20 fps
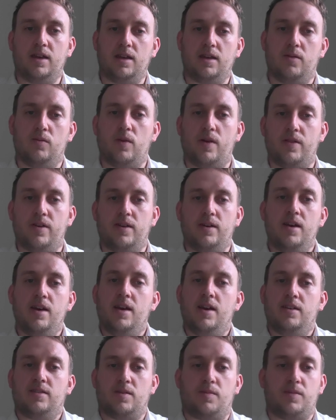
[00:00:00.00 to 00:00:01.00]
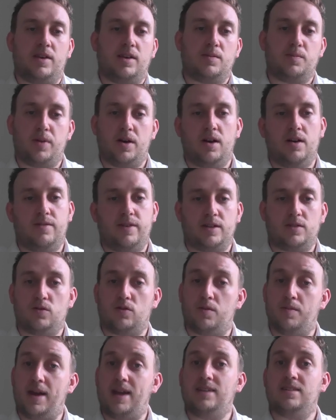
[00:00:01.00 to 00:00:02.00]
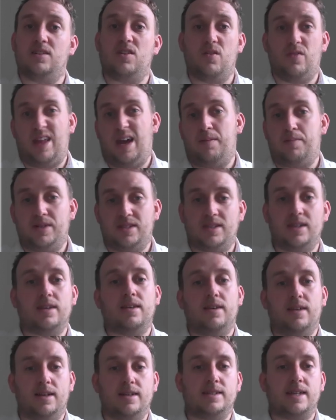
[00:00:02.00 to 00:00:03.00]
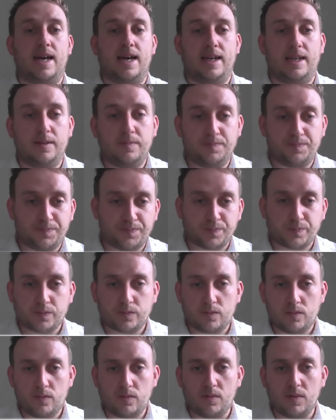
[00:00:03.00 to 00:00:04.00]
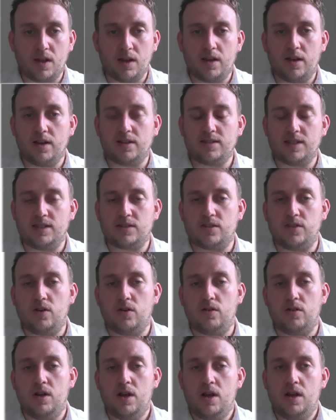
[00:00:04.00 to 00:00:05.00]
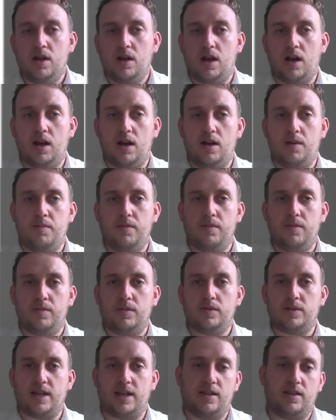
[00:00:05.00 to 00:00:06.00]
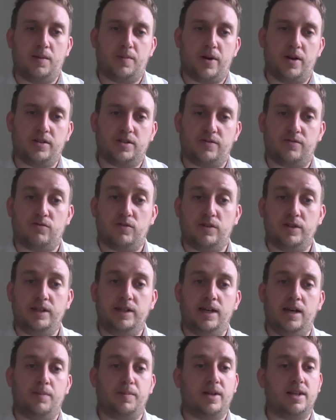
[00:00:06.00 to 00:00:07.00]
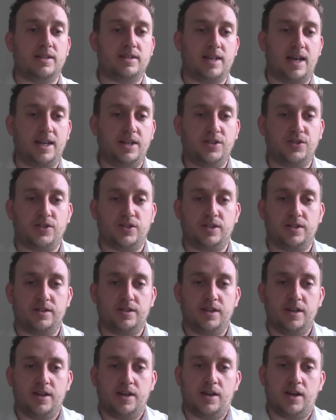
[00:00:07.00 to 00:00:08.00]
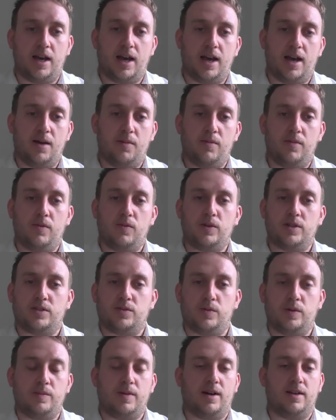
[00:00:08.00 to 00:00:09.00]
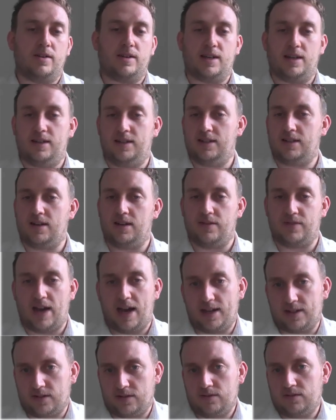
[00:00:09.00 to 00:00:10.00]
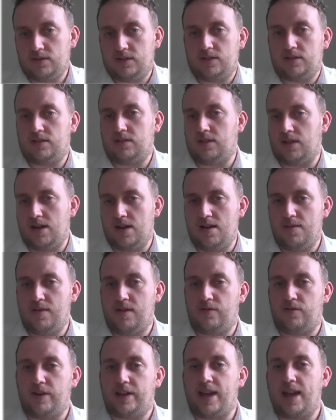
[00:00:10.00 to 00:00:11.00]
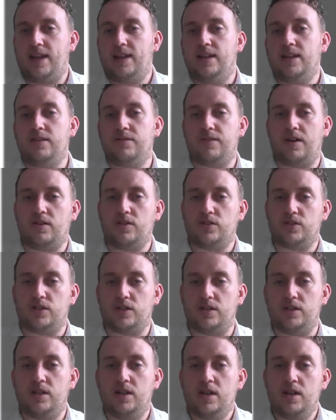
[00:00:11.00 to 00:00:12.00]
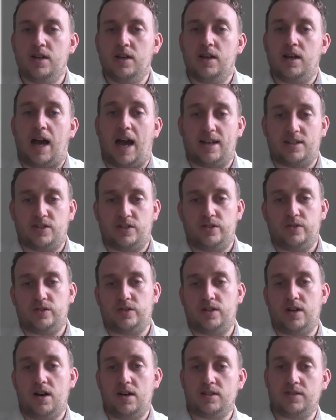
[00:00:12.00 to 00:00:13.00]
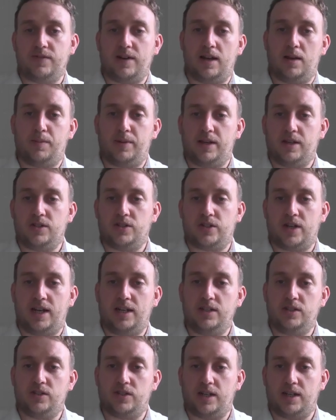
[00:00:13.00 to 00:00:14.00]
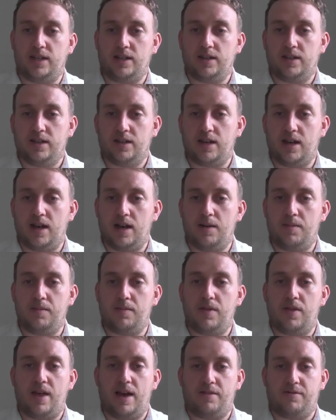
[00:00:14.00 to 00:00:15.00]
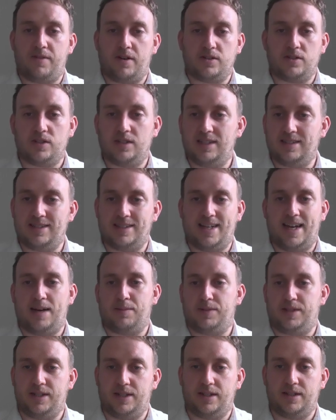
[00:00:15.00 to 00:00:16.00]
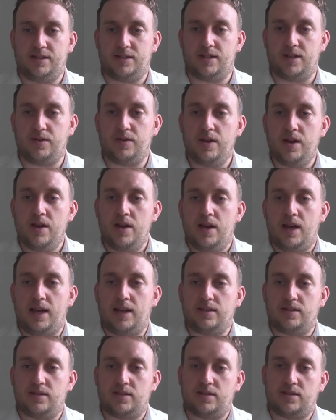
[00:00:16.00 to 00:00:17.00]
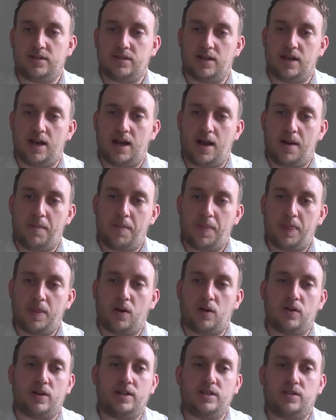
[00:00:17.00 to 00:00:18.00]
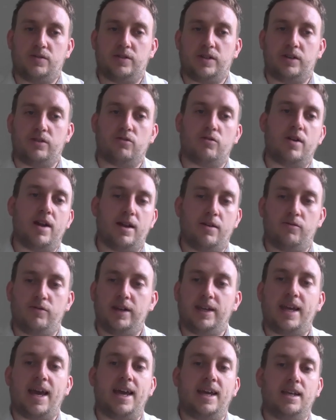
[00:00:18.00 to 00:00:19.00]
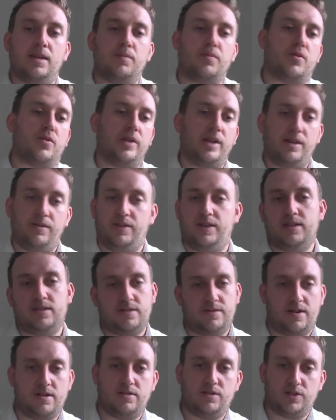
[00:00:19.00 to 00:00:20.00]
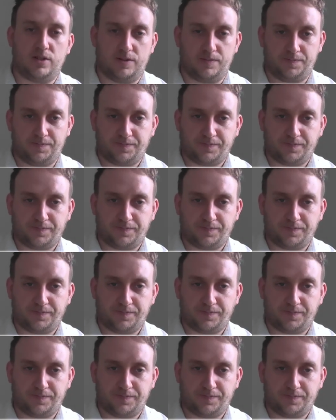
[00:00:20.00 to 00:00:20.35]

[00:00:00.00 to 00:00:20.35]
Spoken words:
at whether something is perfect or amazing on that particular day. Because it's not taking the approach of rehabilitation, which we might look at in kind of adults, of regaining function. As children are developing and changing, their function is adapting. So it's not looking to regain previous function.